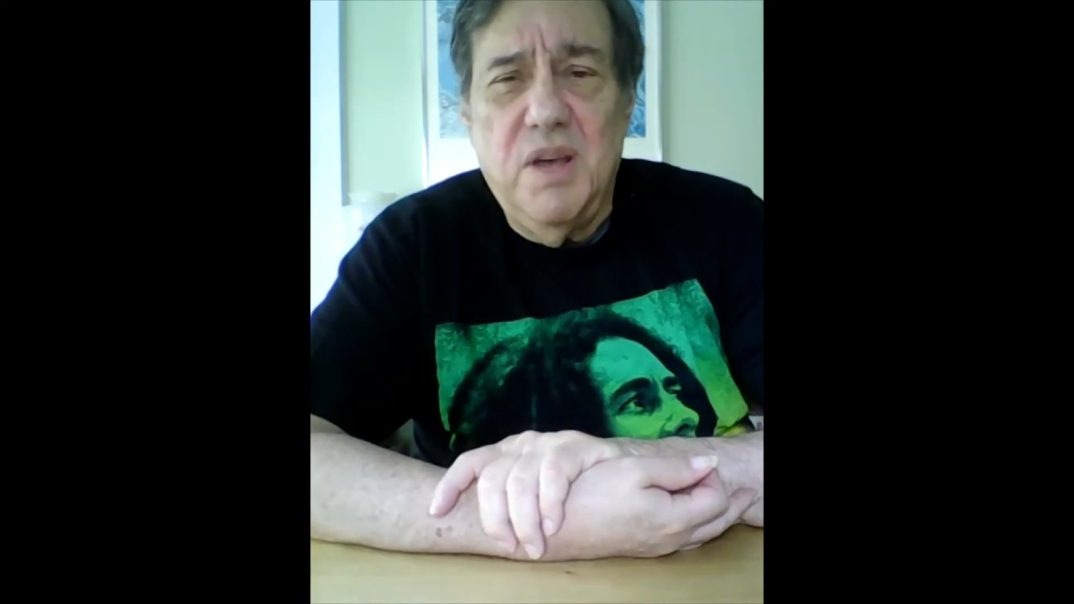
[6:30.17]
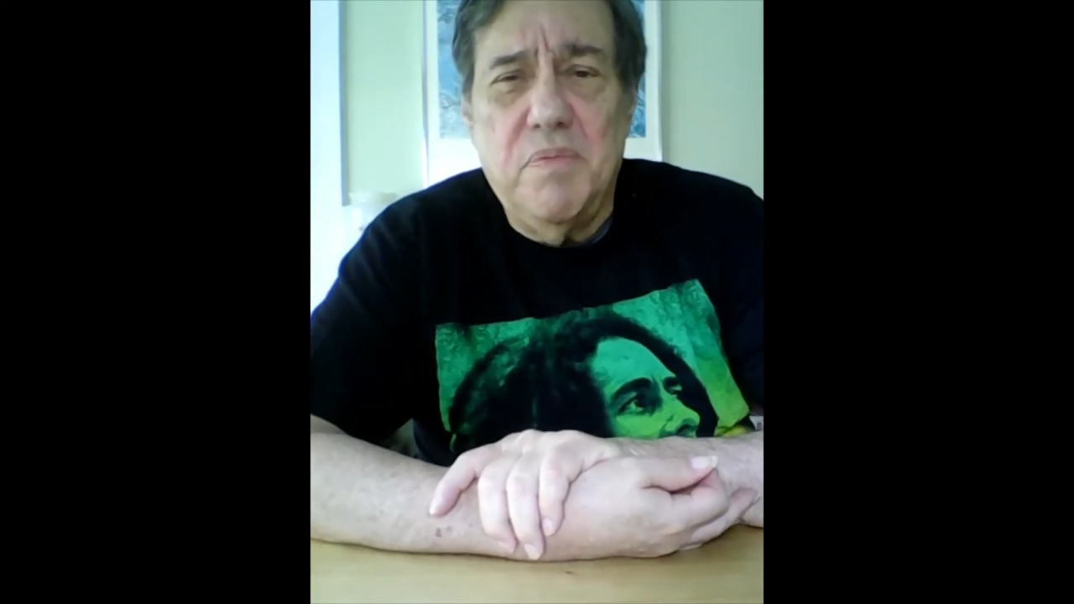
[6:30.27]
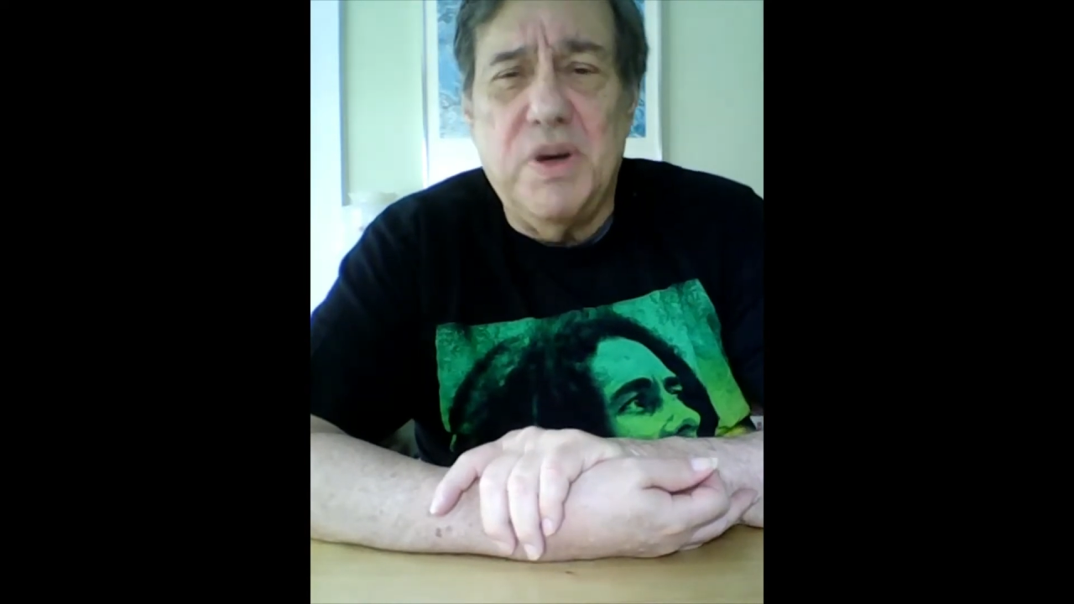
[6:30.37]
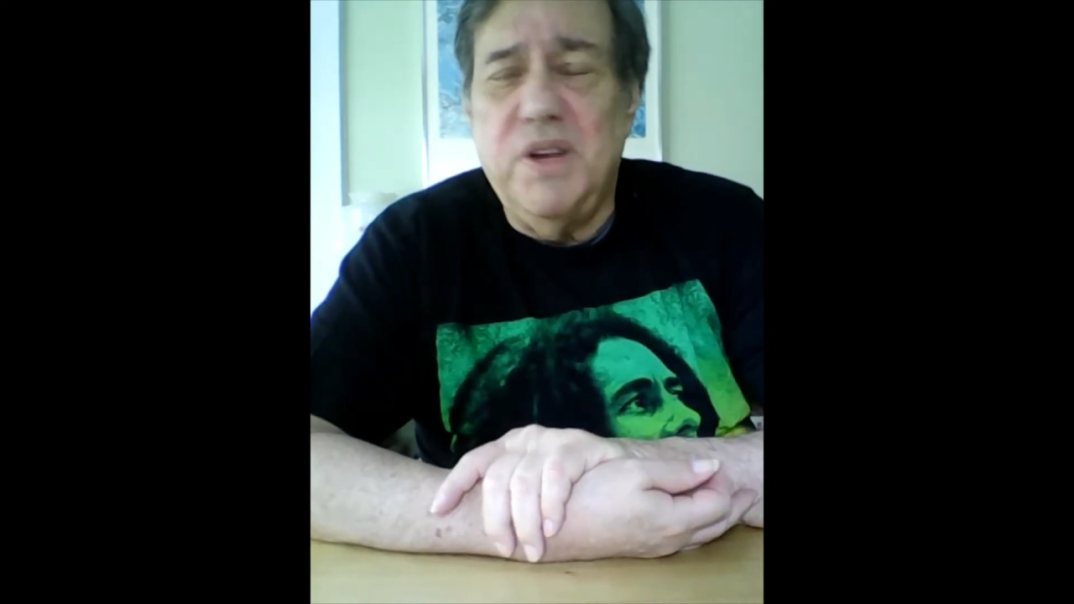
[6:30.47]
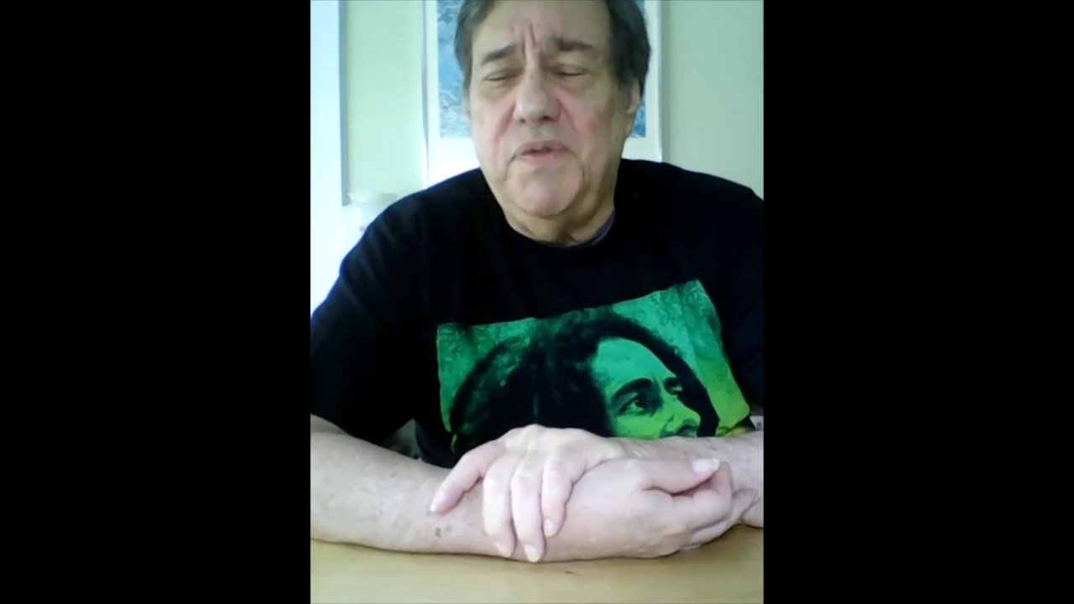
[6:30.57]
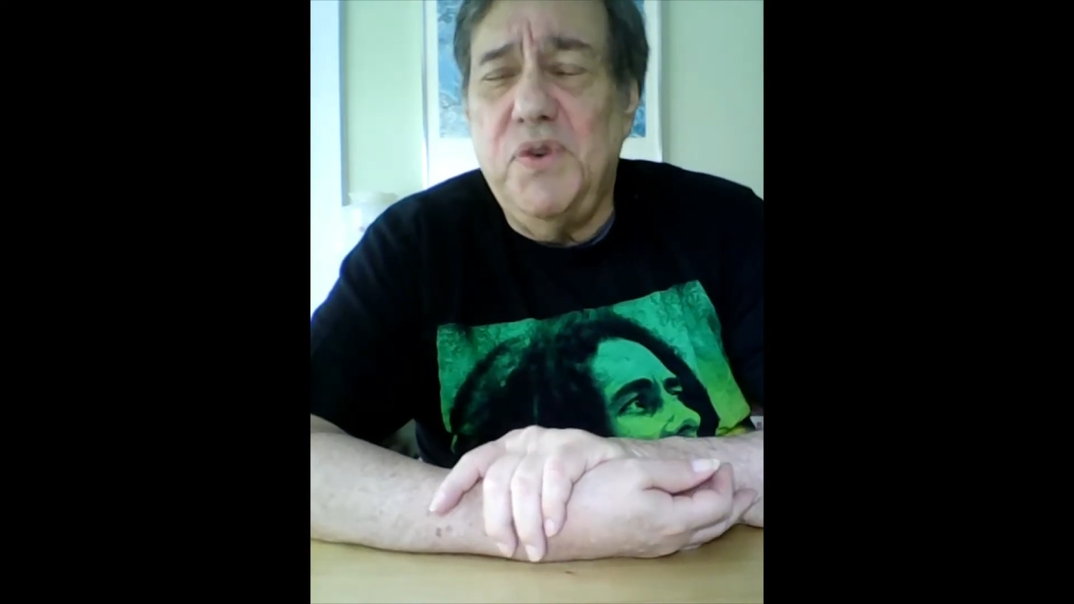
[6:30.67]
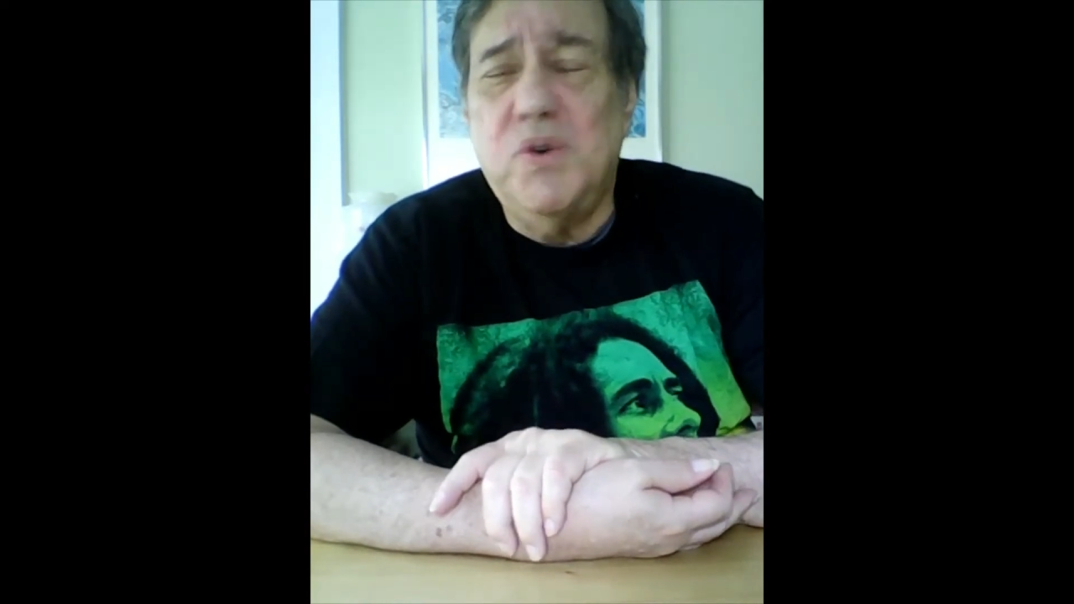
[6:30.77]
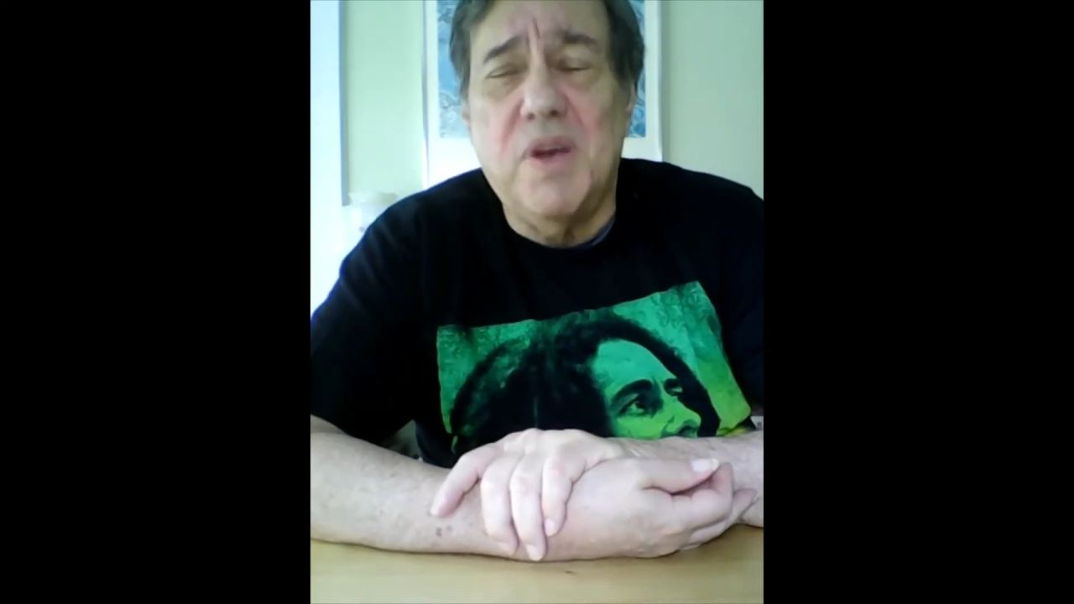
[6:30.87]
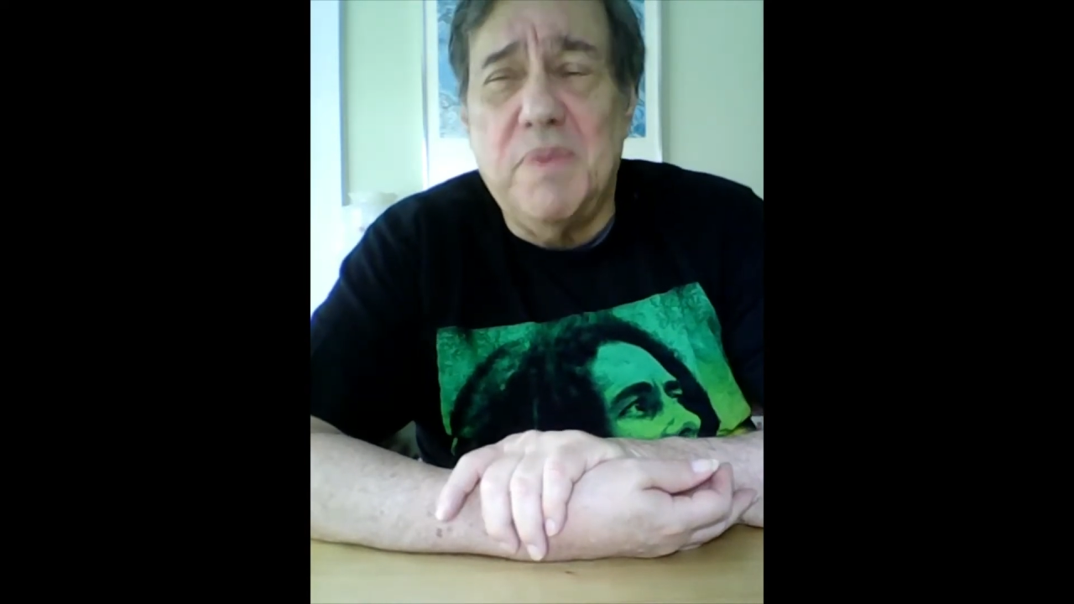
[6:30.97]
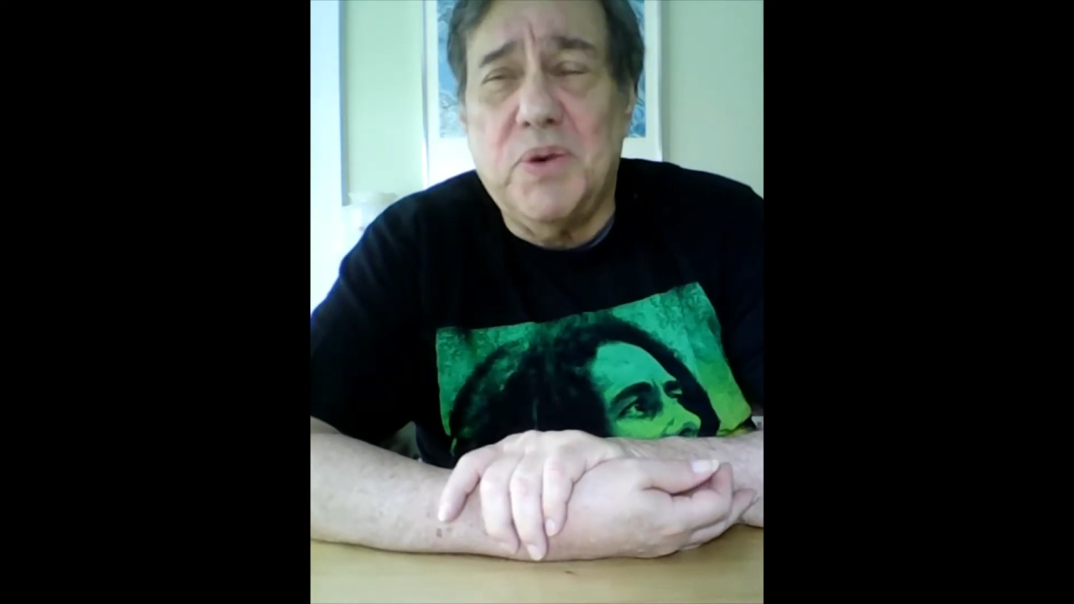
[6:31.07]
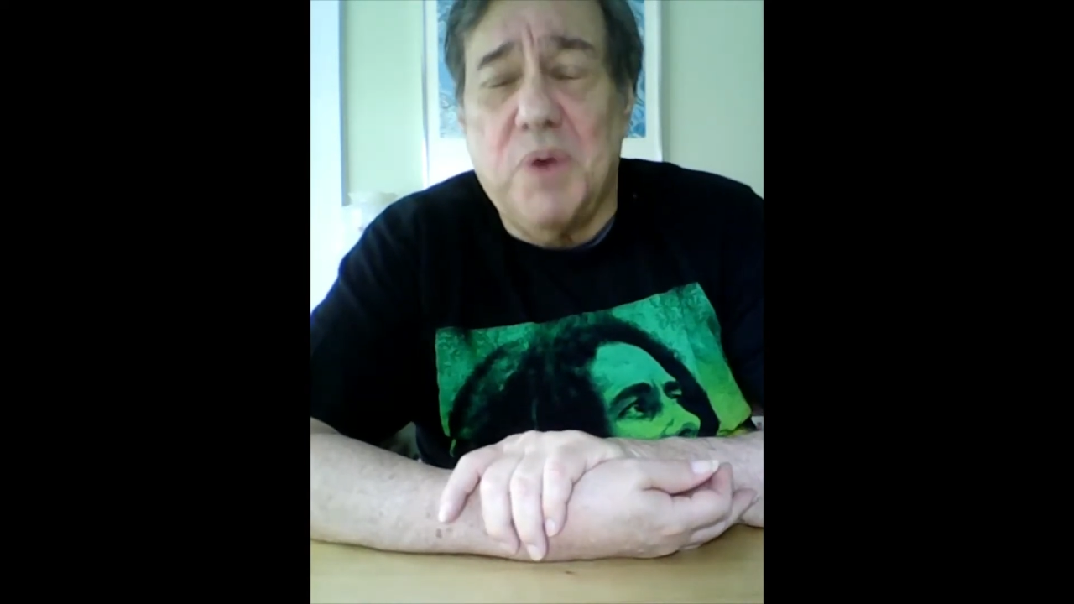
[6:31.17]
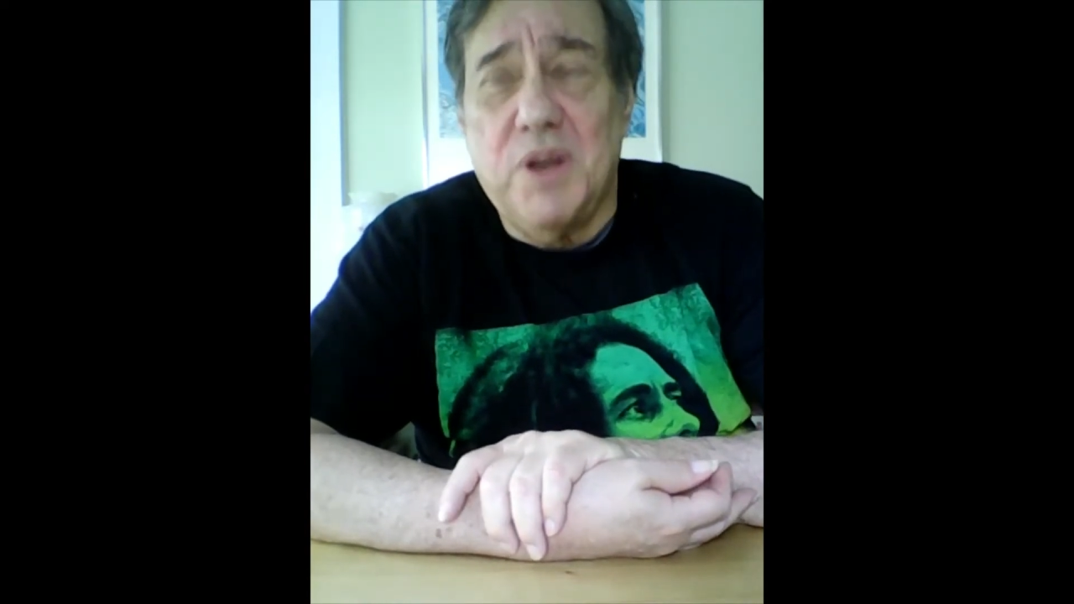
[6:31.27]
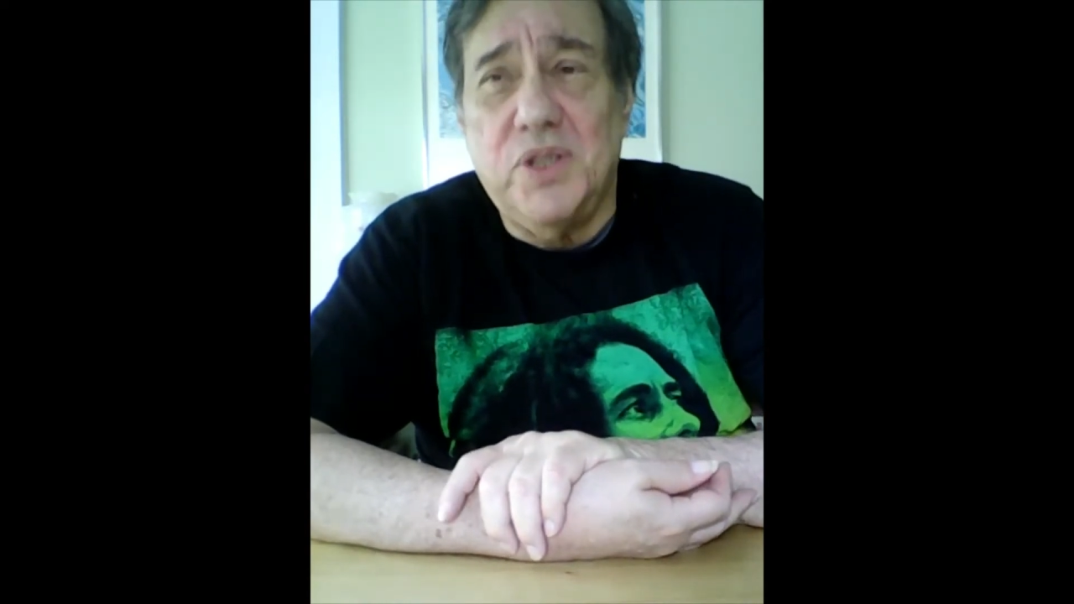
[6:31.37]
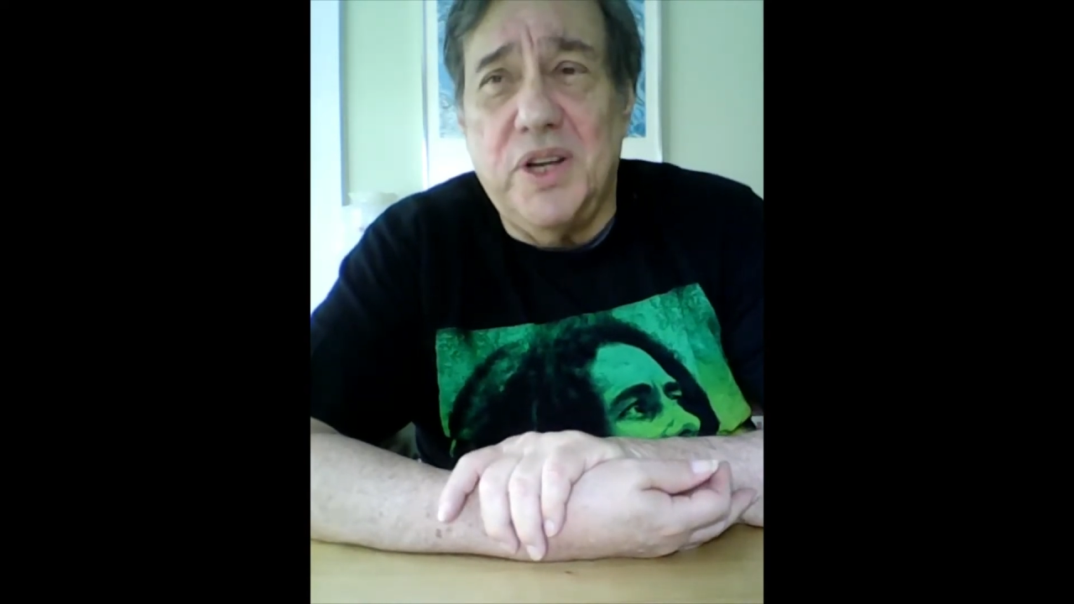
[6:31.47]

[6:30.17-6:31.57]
But if you come across